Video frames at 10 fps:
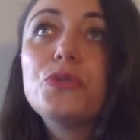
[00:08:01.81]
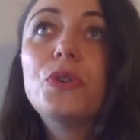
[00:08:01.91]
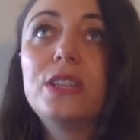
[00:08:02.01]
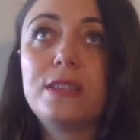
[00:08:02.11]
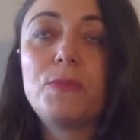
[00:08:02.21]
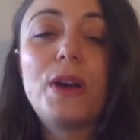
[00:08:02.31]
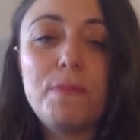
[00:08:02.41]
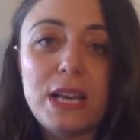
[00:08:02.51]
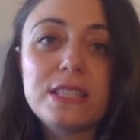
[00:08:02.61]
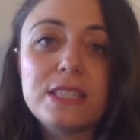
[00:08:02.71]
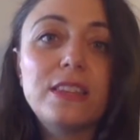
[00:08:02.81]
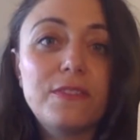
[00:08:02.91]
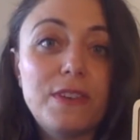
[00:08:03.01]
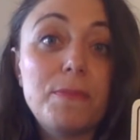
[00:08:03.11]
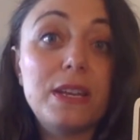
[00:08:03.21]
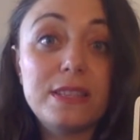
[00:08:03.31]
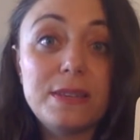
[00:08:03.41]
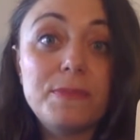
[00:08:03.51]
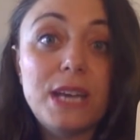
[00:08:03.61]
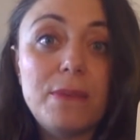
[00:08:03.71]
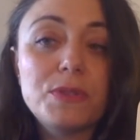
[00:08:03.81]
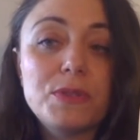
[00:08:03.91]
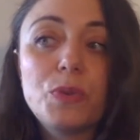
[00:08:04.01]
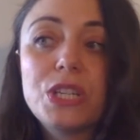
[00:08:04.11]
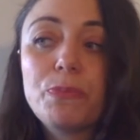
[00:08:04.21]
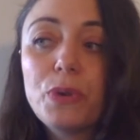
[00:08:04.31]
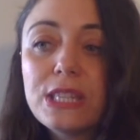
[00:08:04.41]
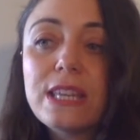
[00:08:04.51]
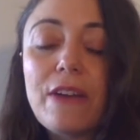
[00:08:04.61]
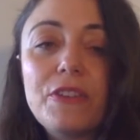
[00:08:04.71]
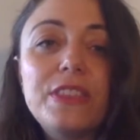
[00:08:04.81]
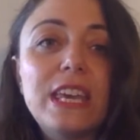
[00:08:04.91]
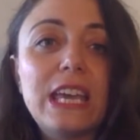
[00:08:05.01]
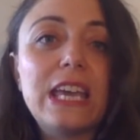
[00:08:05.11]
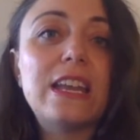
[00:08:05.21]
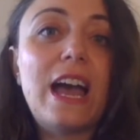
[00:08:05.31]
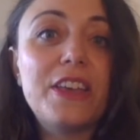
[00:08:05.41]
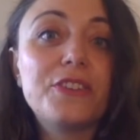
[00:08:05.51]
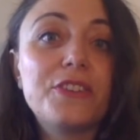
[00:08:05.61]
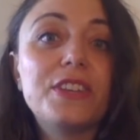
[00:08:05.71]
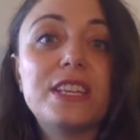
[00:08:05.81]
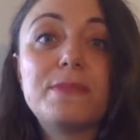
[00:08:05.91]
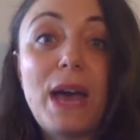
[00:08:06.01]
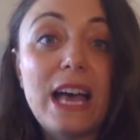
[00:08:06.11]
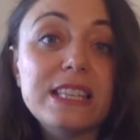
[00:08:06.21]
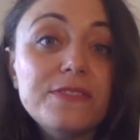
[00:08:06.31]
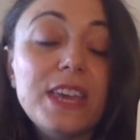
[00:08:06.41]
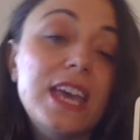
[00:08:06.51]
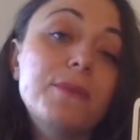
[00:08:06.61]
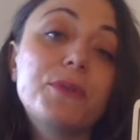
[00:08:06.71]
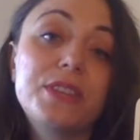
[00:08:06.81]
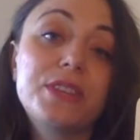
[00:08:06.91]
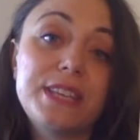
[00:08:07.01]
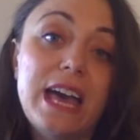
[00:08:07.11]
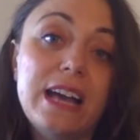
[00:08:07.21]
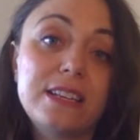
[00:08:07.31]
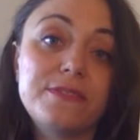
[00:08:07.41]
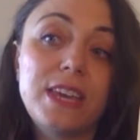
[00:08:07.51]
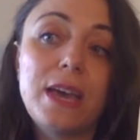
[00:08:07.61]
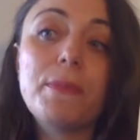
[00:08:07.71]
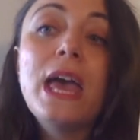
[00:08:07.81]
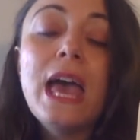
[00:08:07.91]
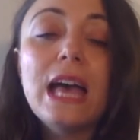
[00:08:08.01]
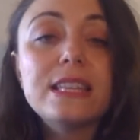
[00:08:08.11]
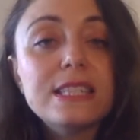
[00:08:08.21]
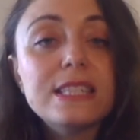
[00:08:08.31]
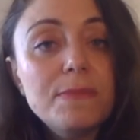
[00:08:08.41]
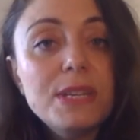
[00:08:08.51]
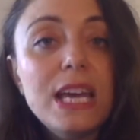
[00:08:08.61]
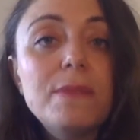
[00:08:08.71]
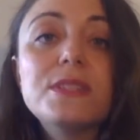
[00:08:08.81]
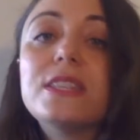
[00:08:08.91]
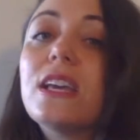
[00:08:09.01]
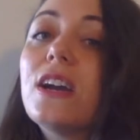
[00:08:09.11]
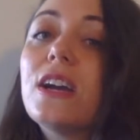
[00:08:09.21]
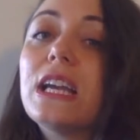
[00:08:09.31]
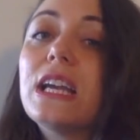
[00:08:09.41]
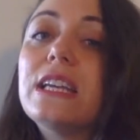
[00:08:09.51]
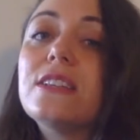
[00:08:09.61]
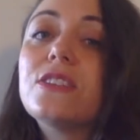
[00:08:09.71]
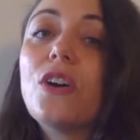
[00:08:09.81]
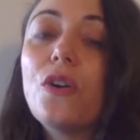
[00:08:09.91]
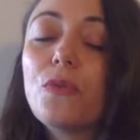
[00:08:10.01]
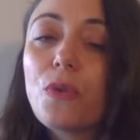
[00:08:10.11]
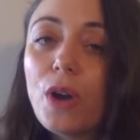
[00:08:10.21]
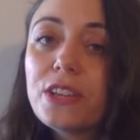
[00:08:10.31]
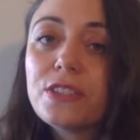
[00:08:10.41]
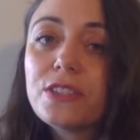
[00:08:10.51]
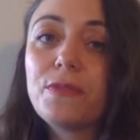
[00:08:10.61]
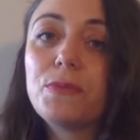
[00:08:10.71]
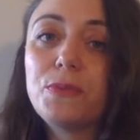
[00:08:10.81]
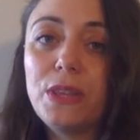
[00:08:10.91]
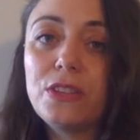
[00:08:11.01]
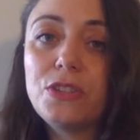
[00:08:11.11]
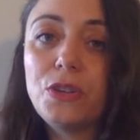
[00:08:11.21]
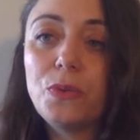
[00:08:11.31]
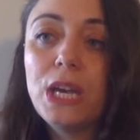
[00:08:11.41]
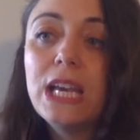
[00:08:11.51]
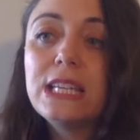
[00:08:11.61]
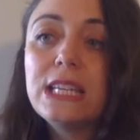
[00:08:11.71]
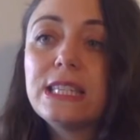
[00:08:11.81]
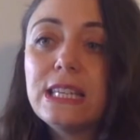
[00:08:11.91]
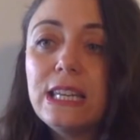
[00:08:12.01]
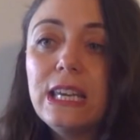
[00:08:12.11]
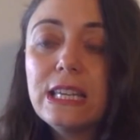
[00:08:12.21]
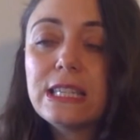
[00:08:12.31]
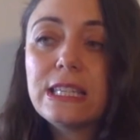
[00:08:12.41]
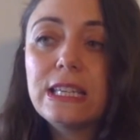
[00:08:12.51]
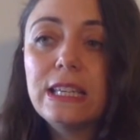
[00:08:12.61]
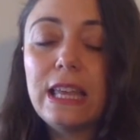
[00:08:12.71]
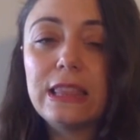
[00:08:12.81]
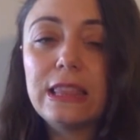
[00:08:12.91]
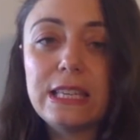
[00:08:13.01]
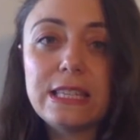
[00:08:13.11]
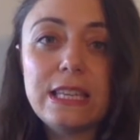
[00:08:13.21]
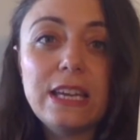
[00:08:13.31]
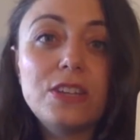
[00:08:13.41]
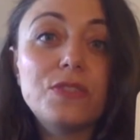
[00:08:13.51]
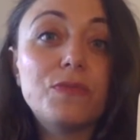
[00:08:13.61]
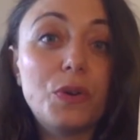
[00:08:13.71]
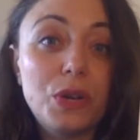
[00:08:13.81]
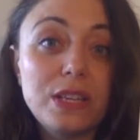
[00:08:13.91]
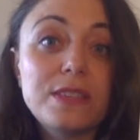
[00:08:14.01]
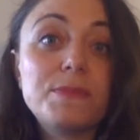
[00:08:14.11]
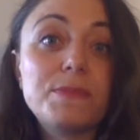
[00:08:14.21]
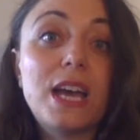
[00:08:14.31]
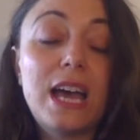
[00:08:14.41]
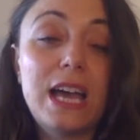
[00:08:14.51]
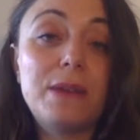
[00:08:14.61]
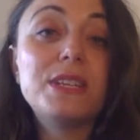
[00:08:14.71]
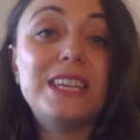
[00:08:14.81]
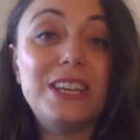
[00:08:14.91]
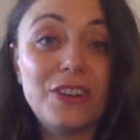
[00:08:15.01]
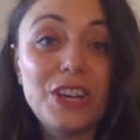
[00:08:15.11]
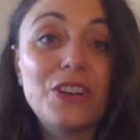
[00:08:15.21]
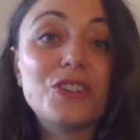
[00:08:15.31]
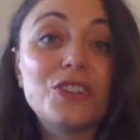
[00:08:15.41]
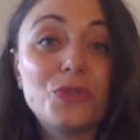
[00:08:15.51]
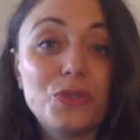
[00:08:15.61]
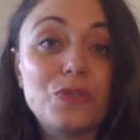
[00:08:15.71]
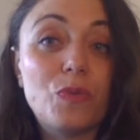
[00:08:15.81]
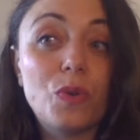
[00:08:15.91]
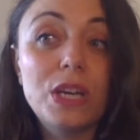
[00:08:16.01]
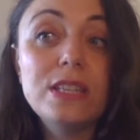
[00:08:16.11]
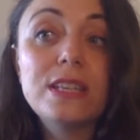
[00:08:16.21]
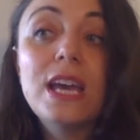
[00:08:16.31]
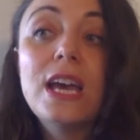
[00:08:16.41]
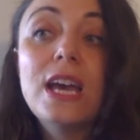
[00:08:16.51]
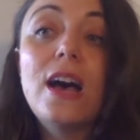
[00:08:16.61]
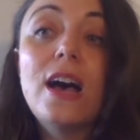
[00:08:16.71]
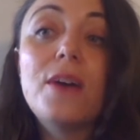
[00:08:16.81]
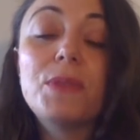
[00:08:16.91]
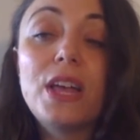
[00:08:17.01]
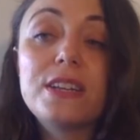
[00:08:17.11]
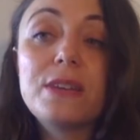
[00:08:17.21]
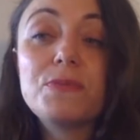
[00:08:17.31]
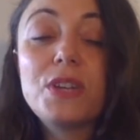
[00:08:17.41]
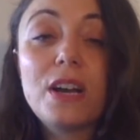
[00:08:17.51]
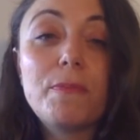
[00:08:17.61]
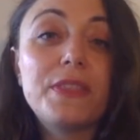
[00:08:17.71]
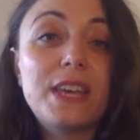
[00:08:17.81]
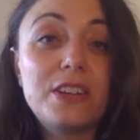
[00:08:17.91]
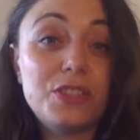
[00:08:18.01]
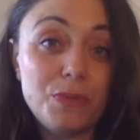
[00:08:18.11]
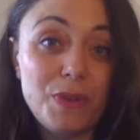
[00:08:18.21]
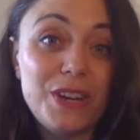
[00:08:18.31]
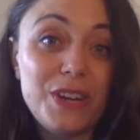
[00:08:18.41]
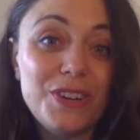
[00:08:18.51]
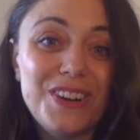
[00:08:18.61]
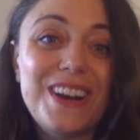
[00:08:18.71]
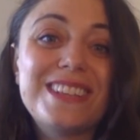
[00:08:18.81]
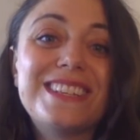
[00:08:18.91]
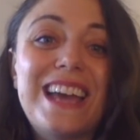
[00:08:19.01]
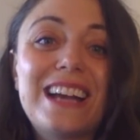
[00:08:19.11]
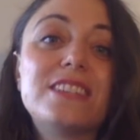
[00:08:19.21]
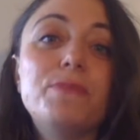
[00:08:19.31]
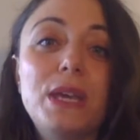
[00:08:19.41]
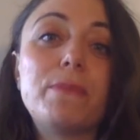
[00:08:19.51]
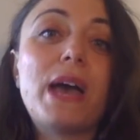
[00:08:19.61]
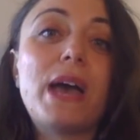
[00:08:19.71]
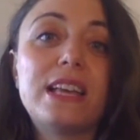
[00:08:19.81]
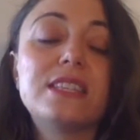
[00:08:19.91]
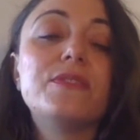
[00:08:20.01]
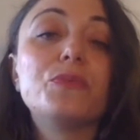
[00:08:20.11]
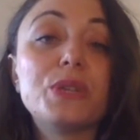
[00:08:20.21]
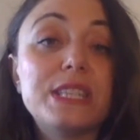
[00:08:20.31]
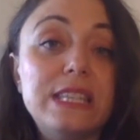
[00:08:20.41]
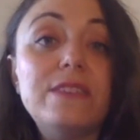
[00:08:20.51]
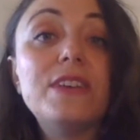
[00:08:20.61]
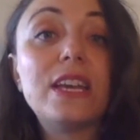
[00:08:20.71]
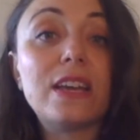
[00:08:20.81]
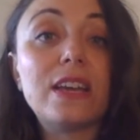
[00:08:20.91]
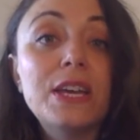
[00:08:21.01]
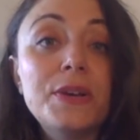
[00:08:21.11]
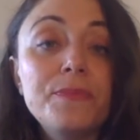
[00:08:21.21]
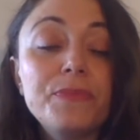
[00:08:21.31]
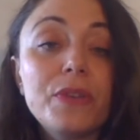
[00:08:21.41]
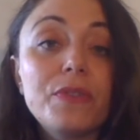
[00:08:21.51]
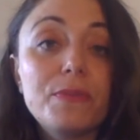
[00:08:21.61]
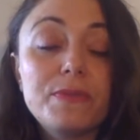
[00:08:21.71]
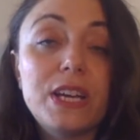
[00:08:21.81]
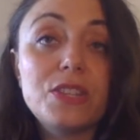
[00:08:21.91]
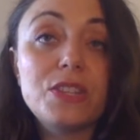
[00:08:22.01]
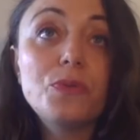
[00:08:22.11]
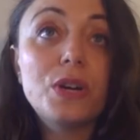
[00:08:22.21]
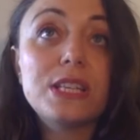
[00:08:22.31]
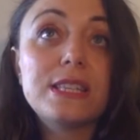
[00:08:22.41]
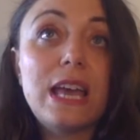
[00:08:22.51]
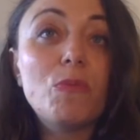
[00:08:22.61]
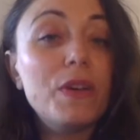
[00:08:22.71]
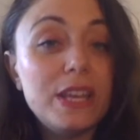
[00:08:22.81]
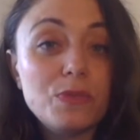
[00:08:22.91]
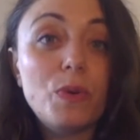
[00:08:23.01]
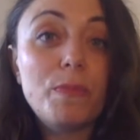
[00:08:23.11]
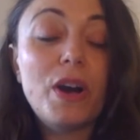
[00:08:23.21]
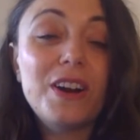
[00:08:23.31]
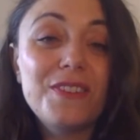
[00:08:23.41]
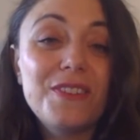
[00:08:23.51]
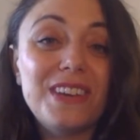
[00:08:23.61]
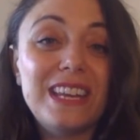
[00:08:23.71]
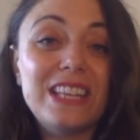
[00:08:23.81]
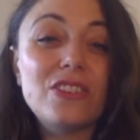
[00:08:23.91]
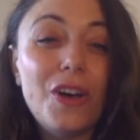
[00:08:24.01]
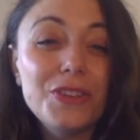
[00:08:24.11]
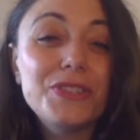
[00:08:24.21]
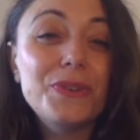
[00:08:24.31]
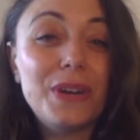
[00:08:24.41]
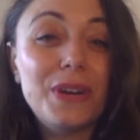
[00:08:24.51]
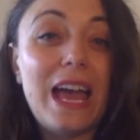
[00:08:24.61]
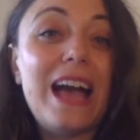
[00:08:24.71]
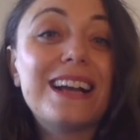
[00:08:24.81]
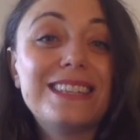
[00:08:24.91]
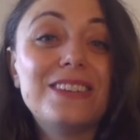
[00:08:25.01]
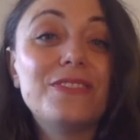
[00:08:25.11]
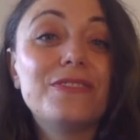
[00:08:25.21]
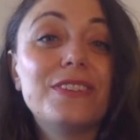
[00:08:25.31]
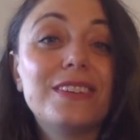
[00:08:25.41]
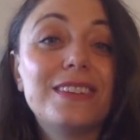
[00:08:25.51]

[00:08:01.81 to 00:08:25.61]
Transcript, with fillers: dualism around masculine feminine sometimes, which puts everything in either this passive camp or this active camp. And sometimes there is a crossover between the two. Sitting still and listening and devoting some time to hearing your soul's voice. A lot of times we talk about that as surrender or as an act of being passive and receiving from the divine source. And while that's one part of it, it's also an active,